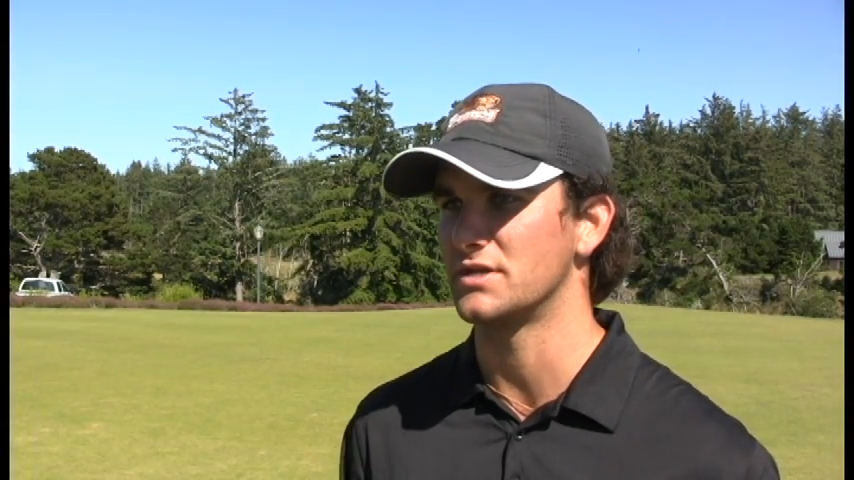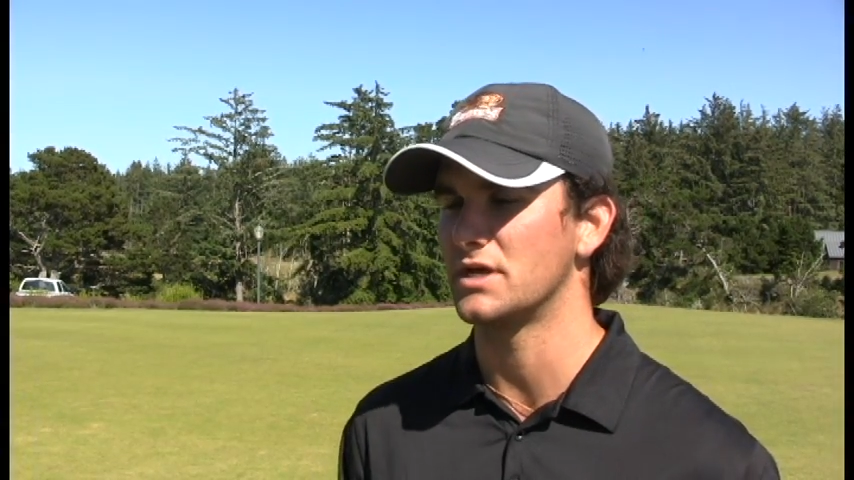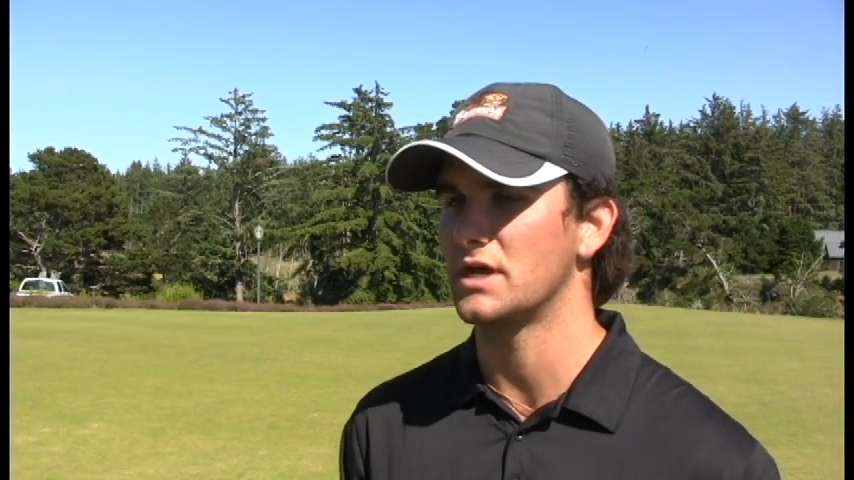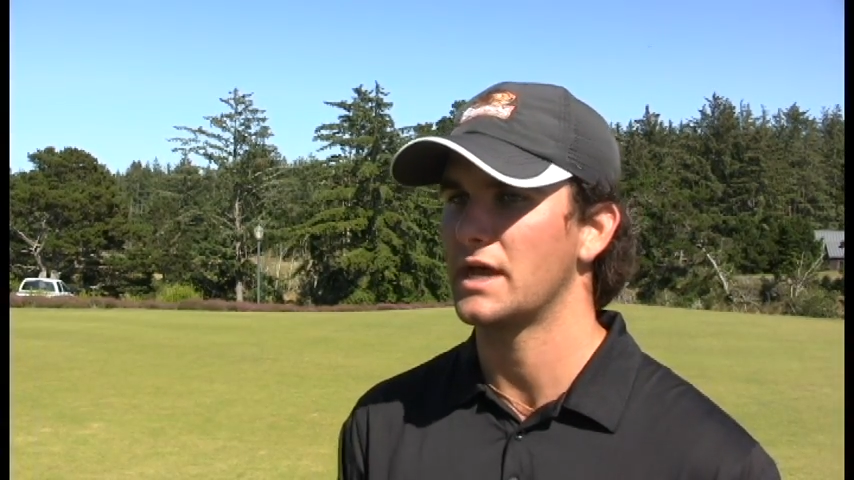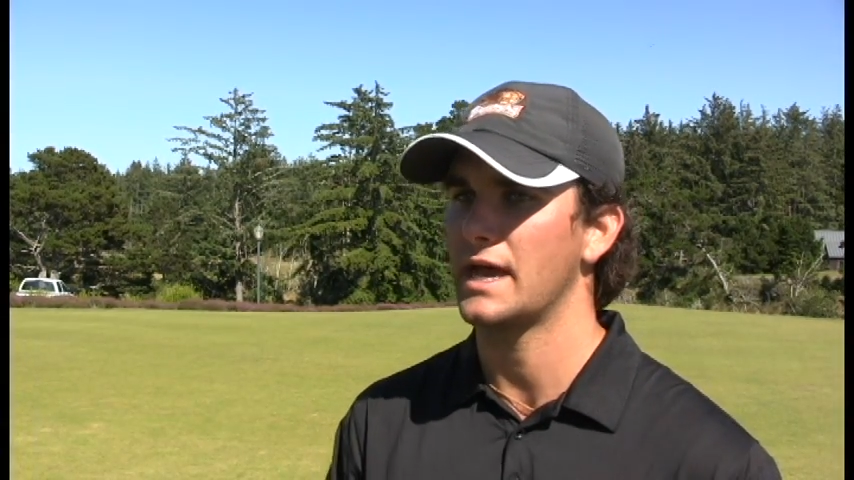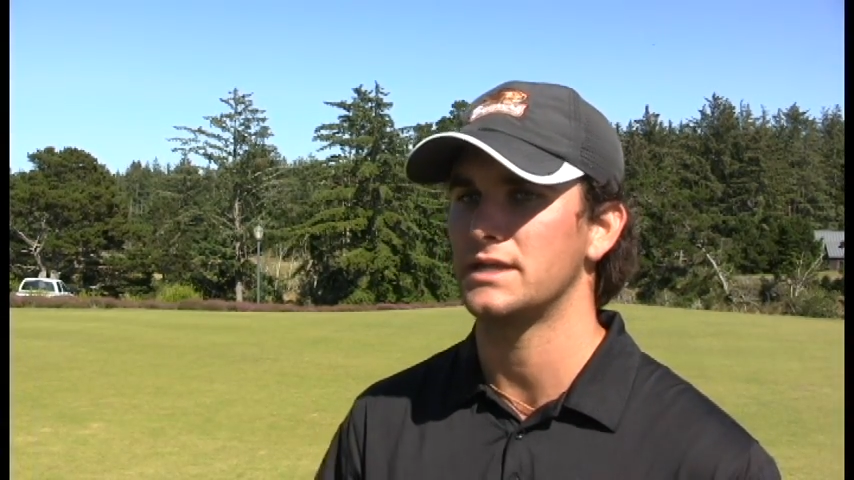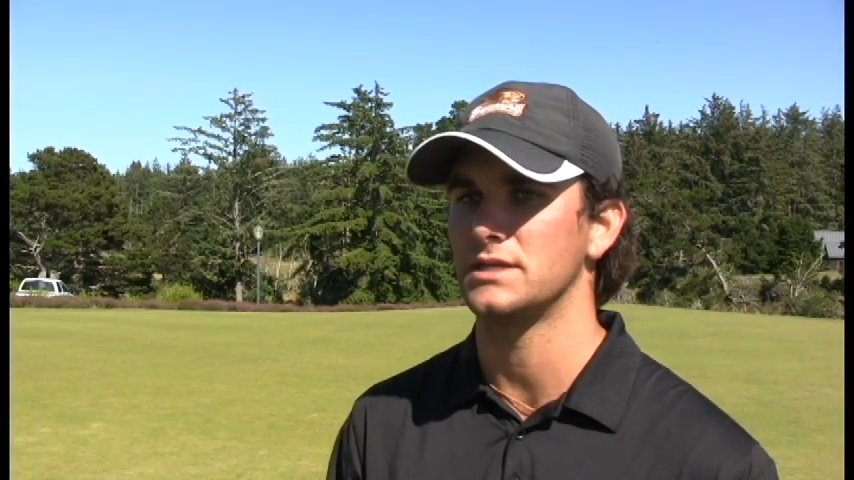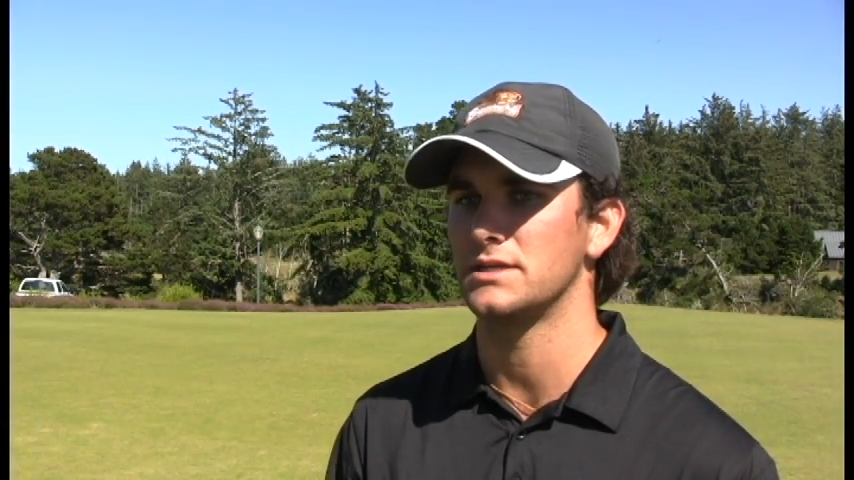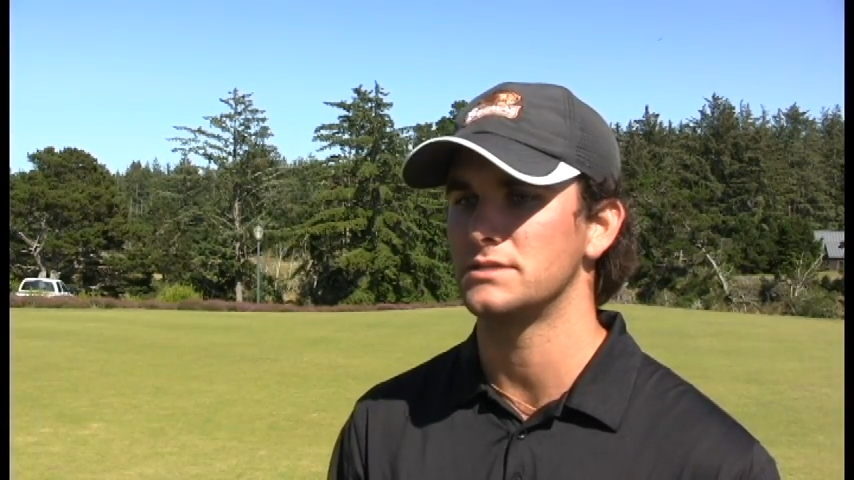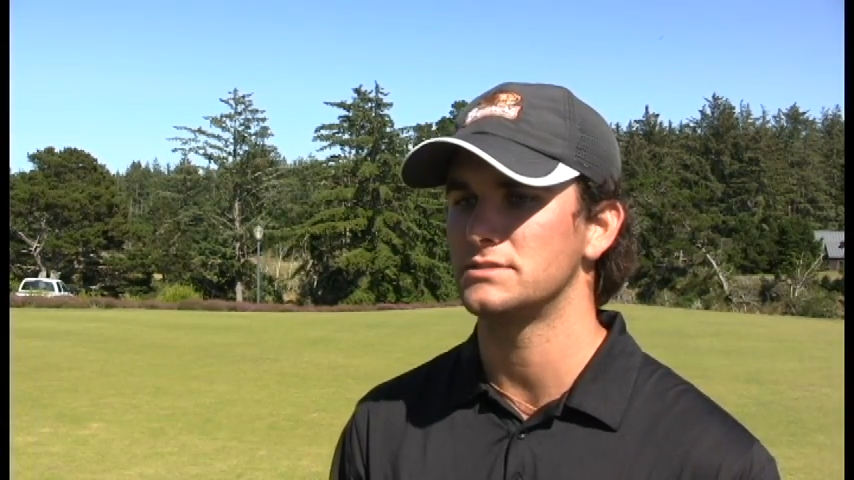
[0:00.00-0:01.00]
I had
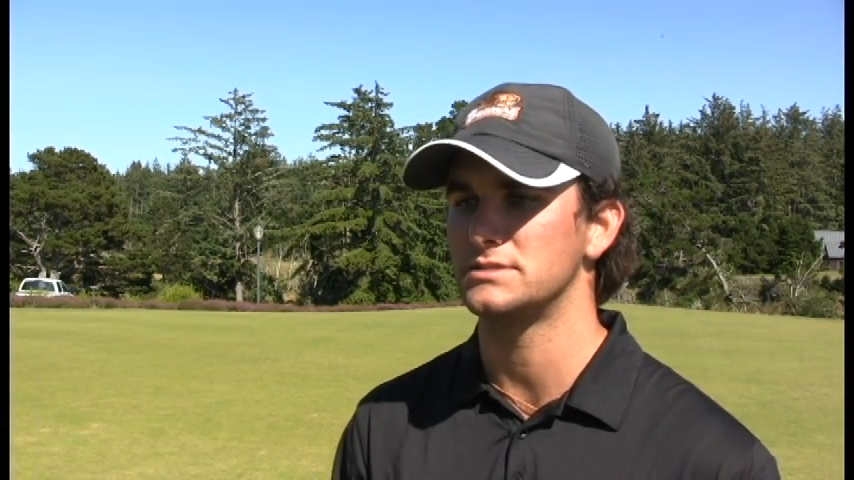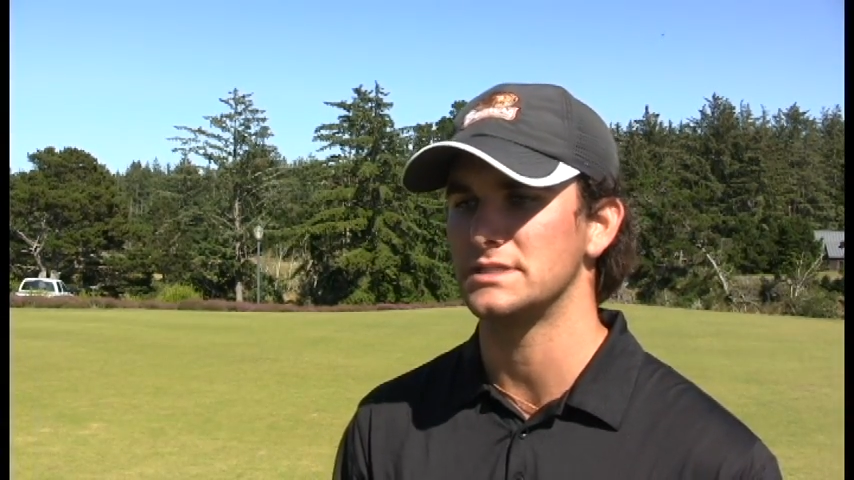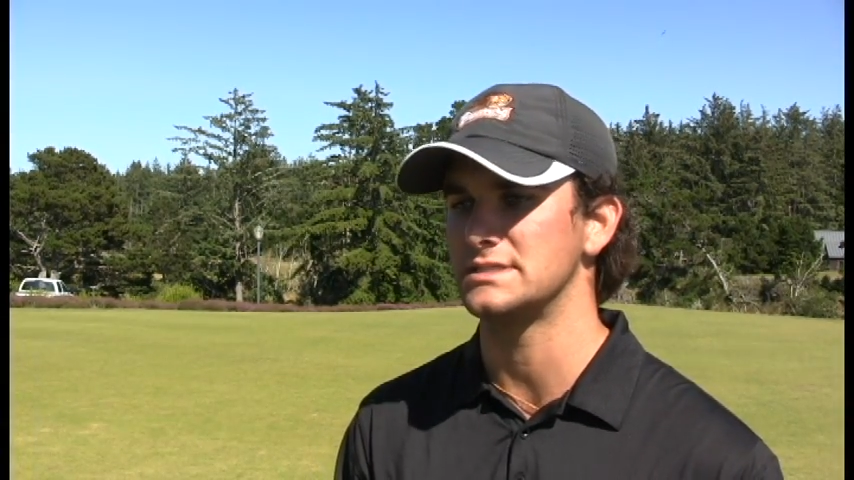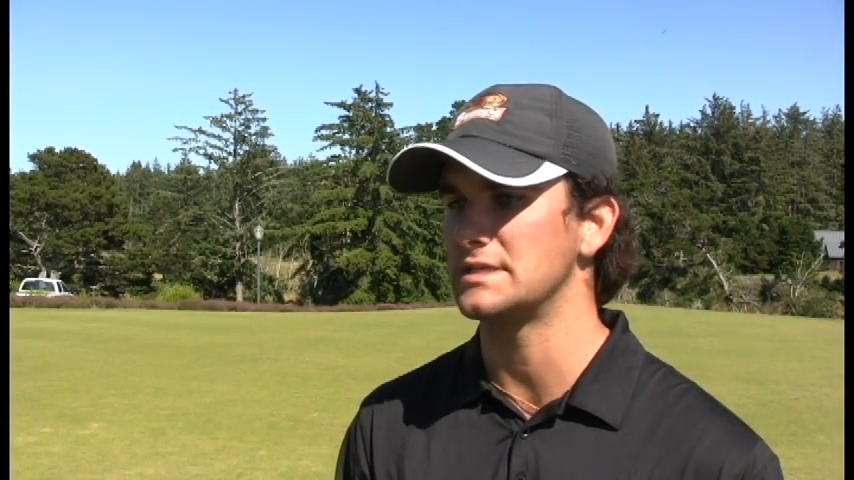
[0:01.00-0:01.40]
to dig